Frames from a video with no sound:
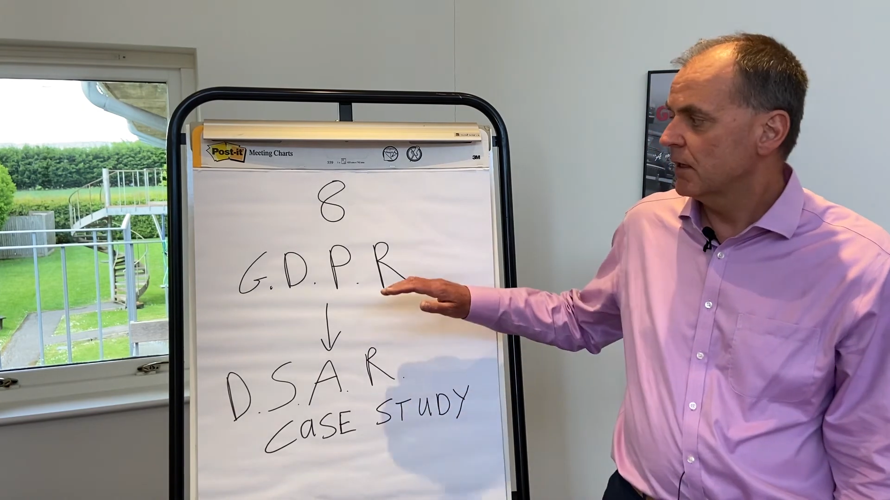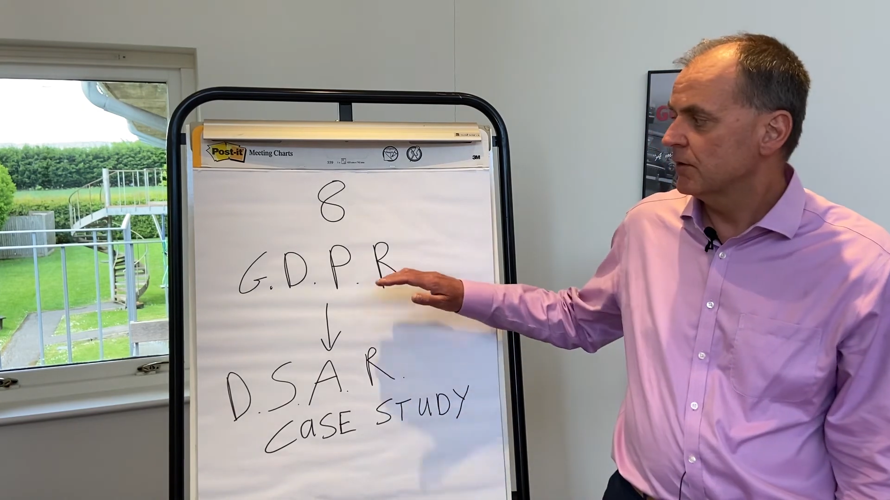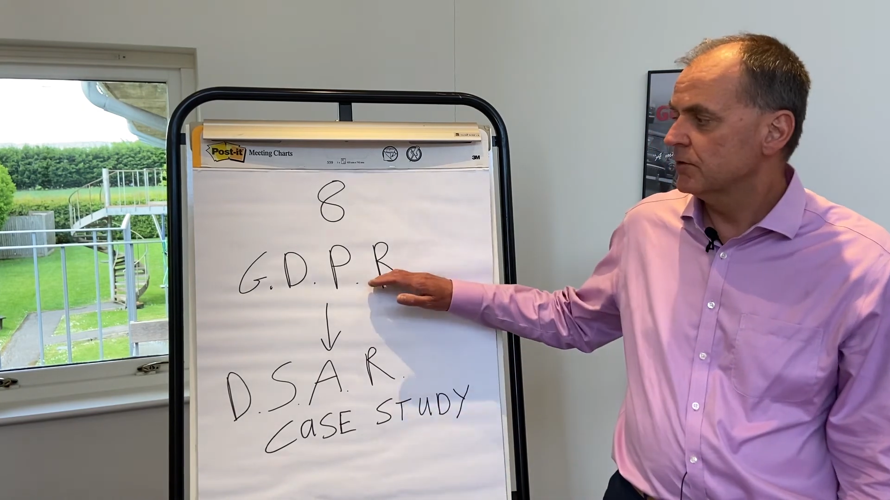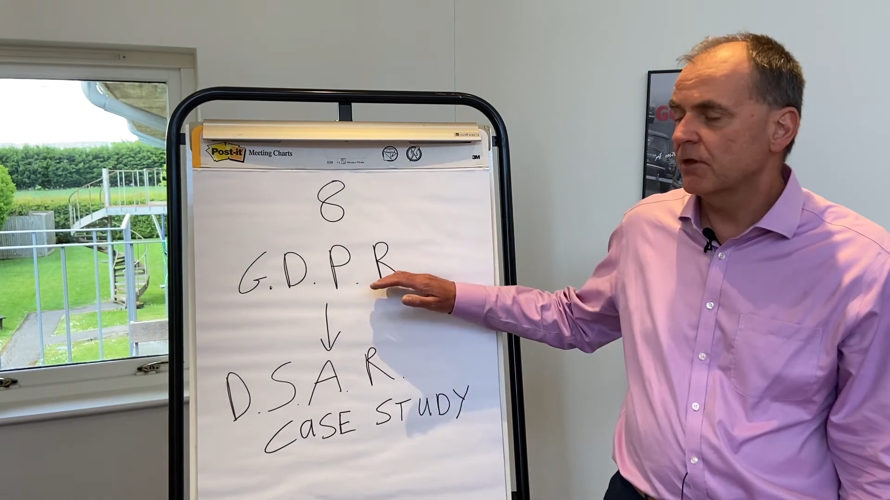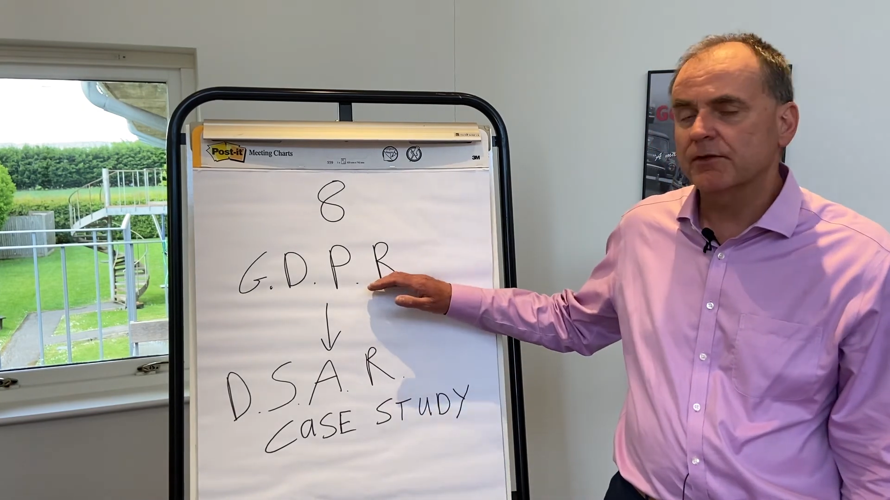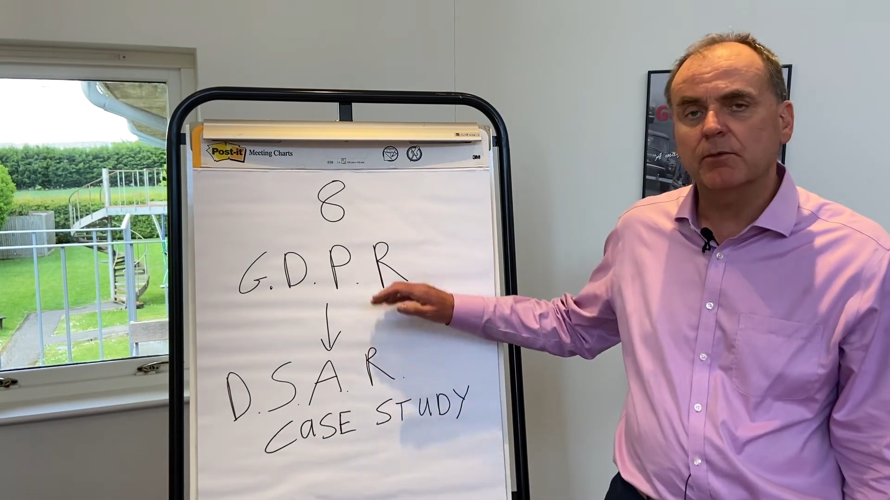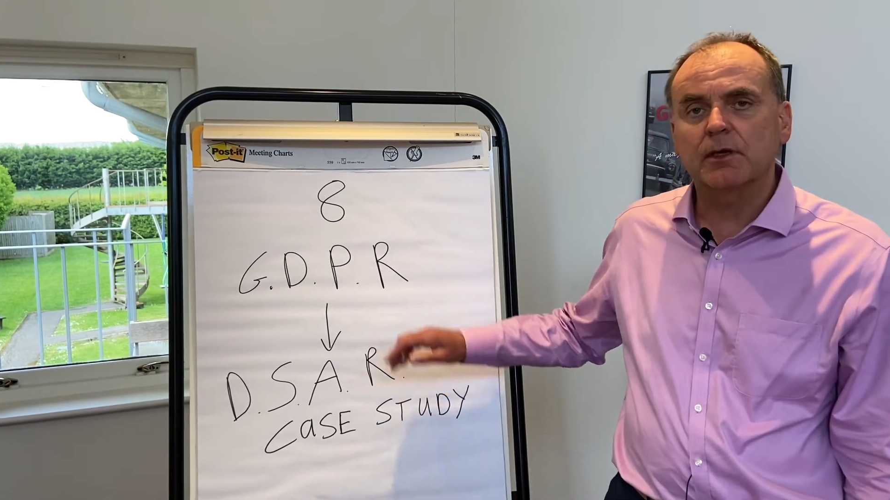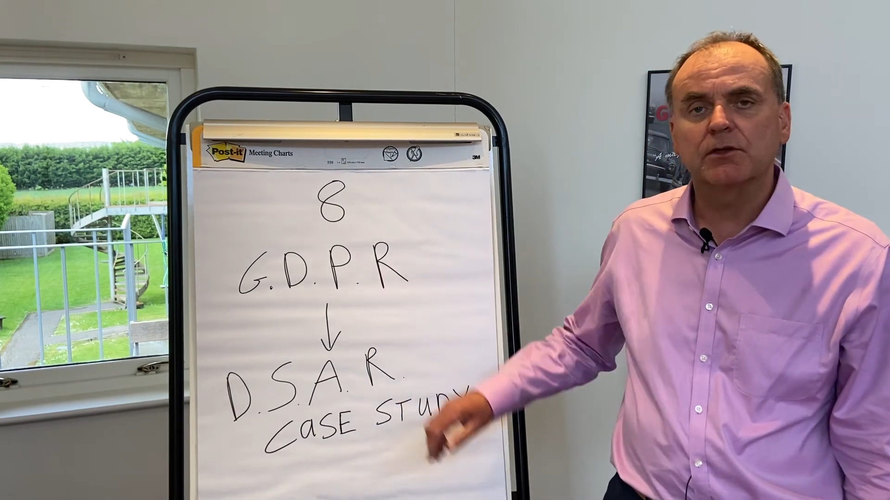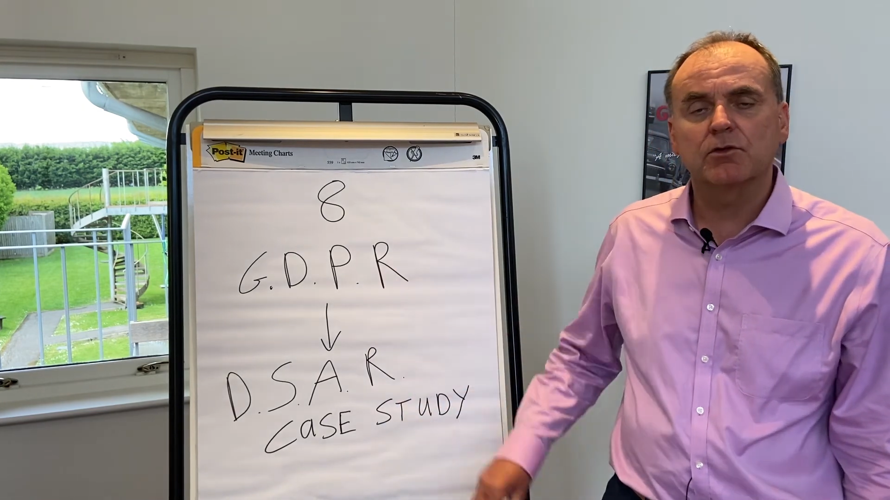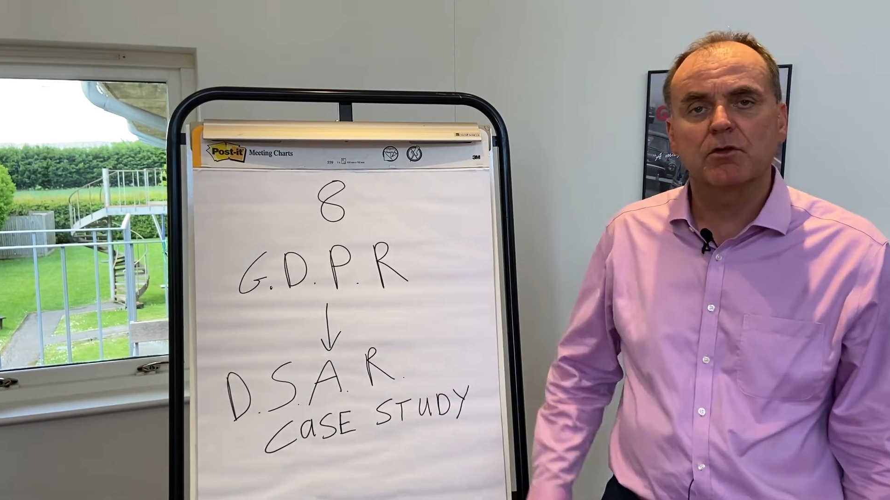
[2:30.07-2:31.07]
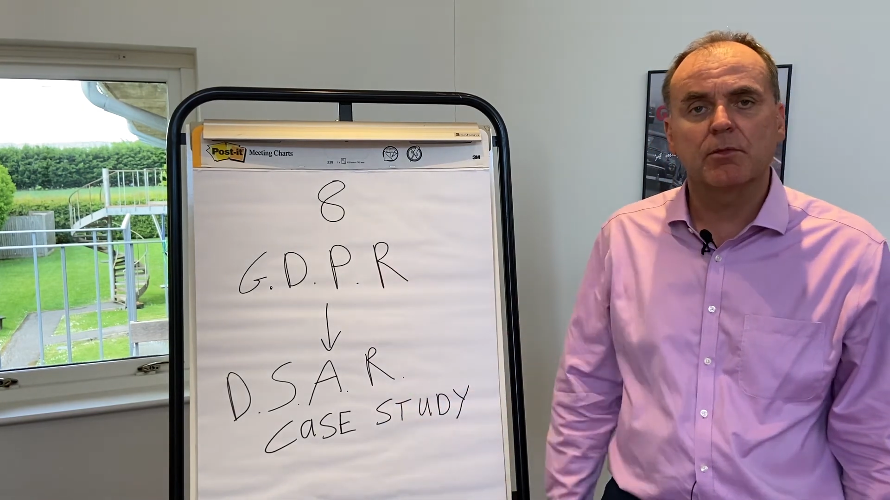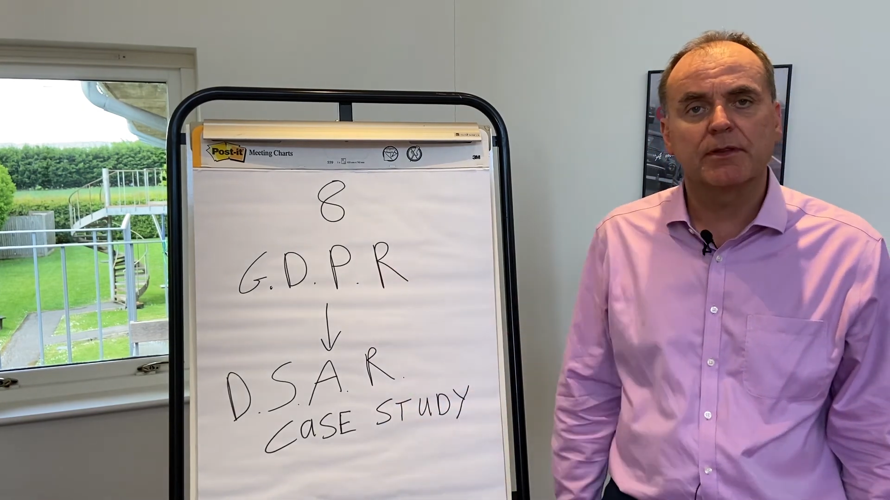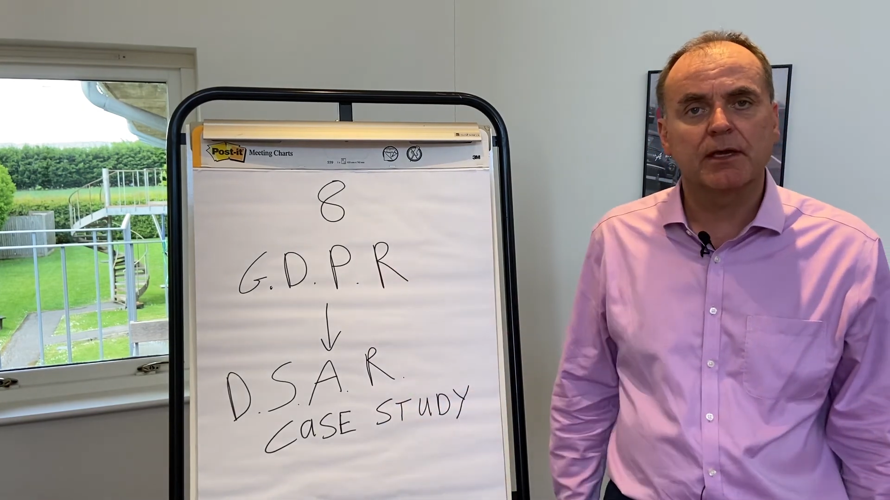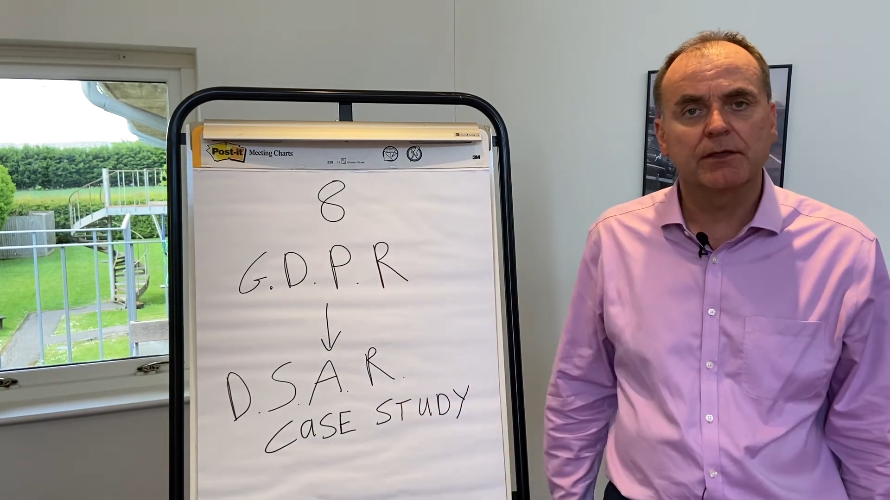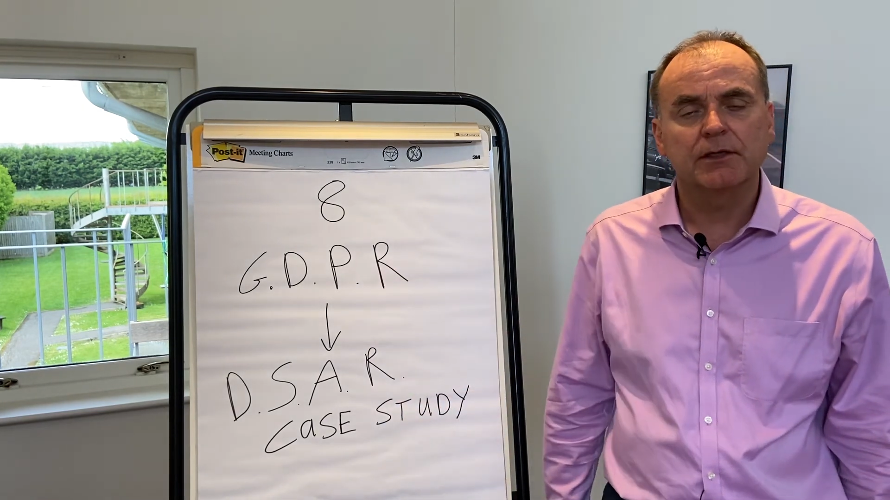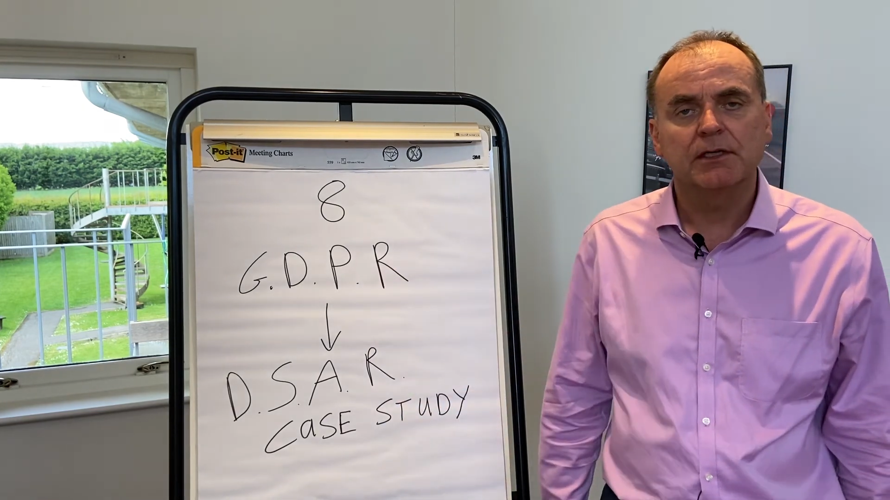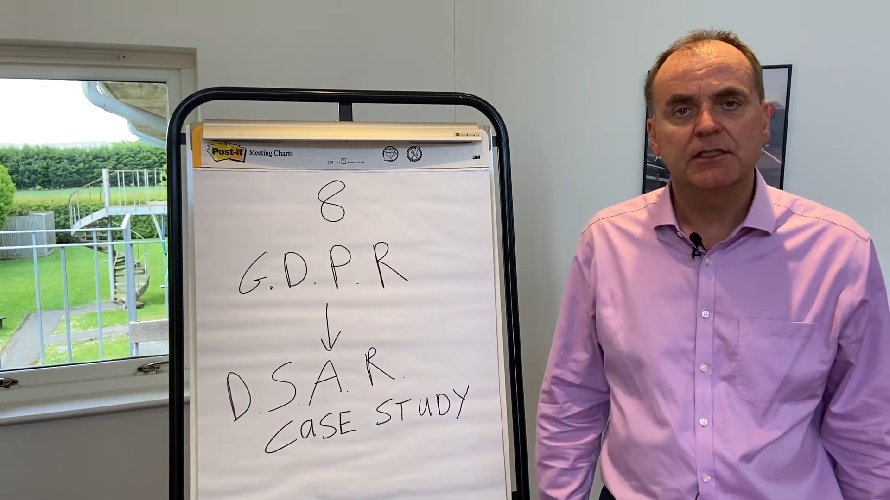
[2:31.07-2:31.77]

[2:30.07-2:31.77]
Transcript: Nothing we can do about that.